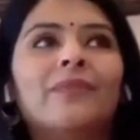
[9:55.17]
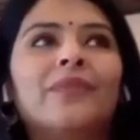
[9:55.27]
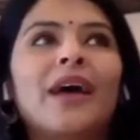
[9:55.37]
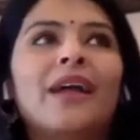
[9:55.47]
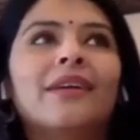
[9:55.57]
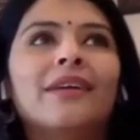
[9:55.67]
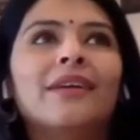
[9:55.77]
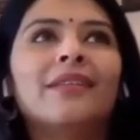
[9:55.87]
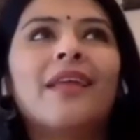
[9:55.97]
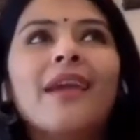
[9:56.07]
that uh,
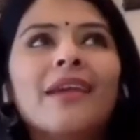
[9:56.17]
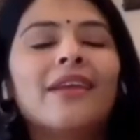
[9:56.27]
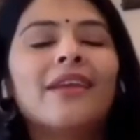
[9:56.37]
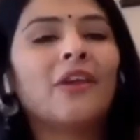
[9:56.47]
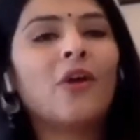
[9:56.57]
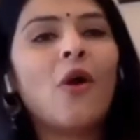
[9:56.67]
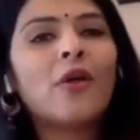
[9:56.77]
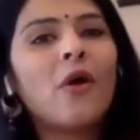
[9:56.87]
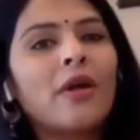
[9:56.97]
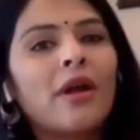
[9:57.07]
thinking or or
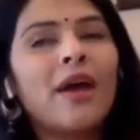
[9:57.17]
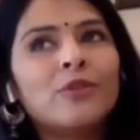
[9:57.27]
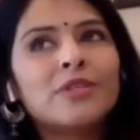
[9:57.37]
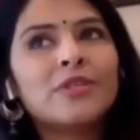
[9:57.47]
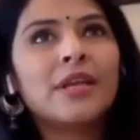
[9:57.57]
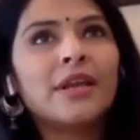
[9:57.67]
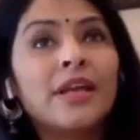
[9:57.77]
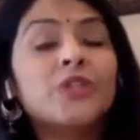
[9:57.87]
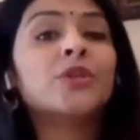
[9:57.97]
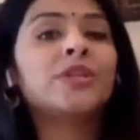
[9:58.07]
i would say
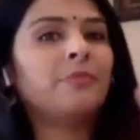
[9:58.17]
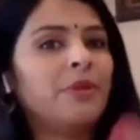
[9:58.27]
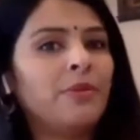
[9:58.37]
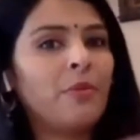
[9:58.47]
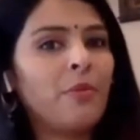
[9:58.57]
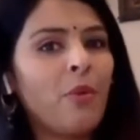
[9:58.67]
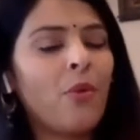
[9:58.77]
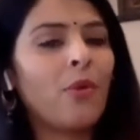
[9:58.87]
educate people more